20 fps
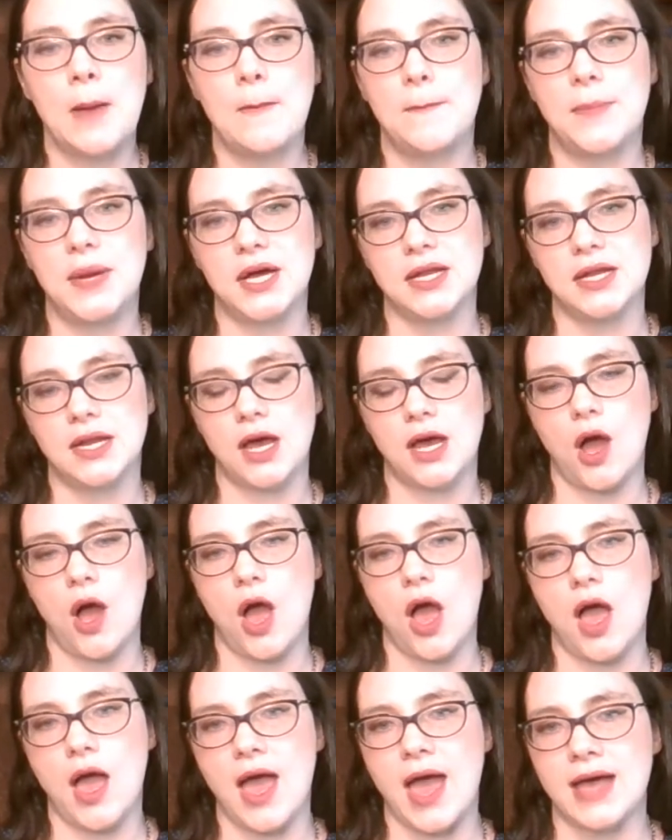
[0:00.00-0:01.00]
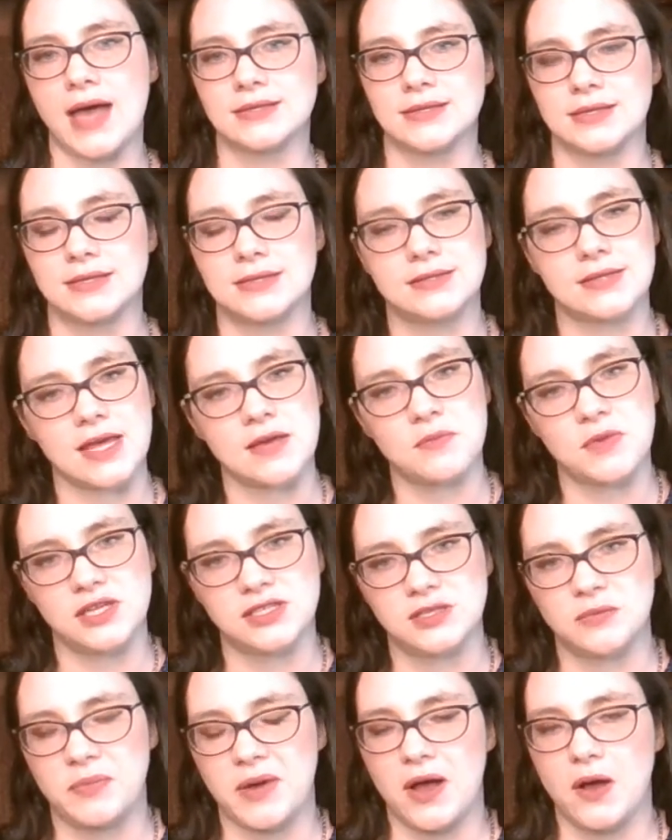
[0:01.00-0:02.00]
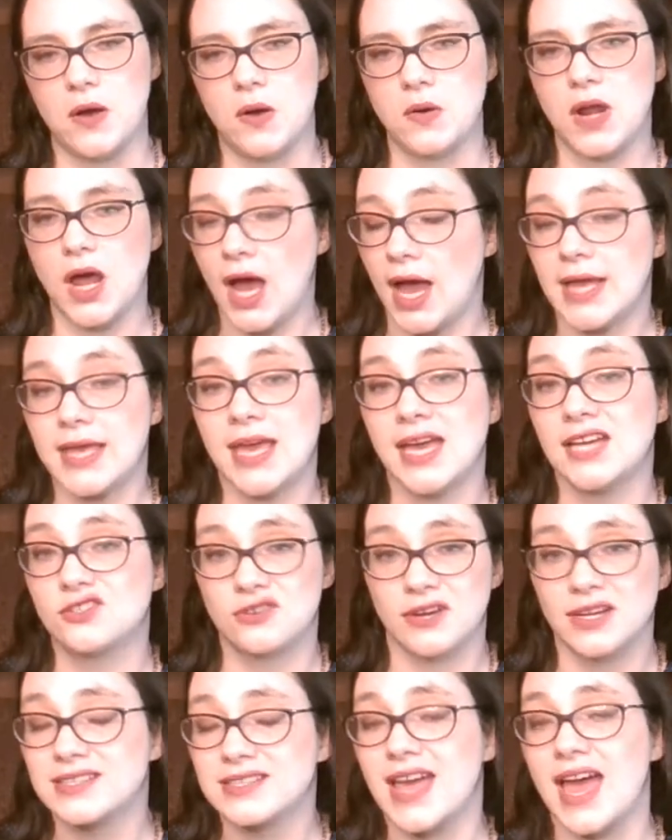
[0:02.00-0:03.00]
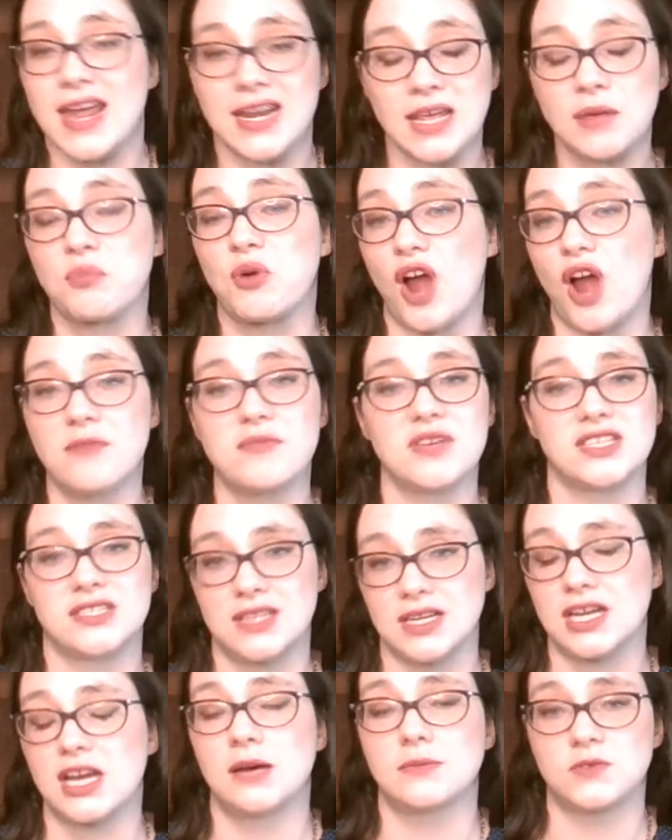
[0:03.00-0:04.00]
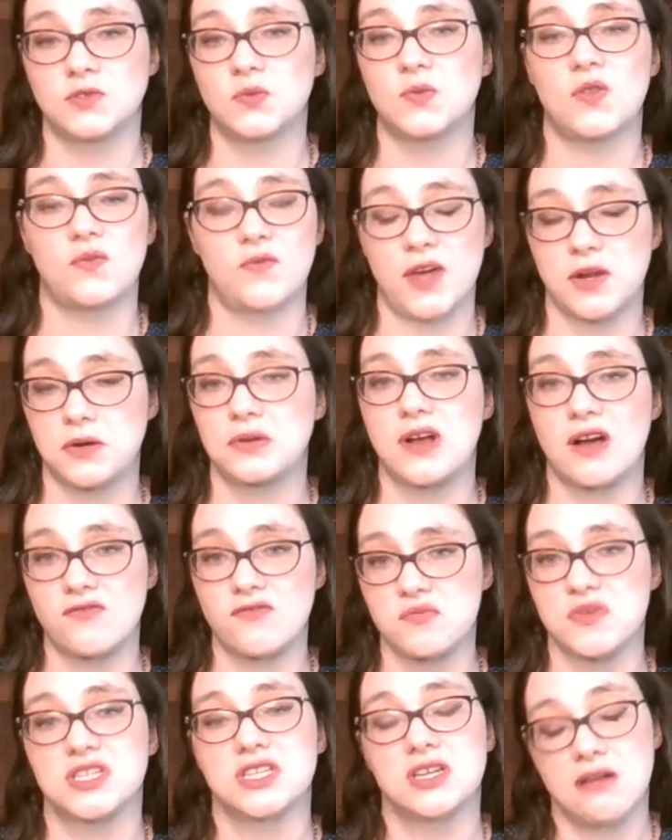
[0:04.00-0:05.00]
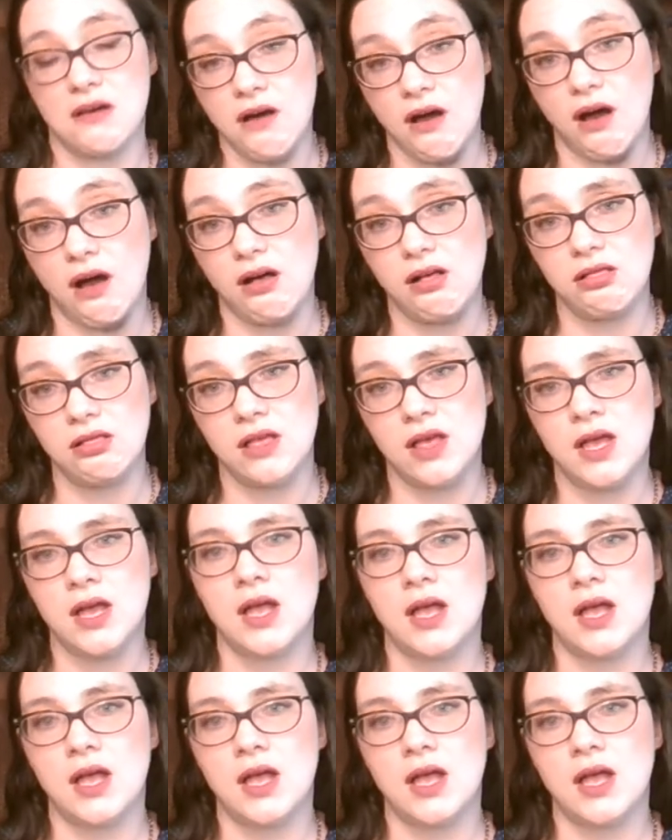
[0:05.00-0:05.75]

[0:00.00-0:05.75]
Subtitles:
but as a statement about, I can't trust any promise that comes from the federal government at all.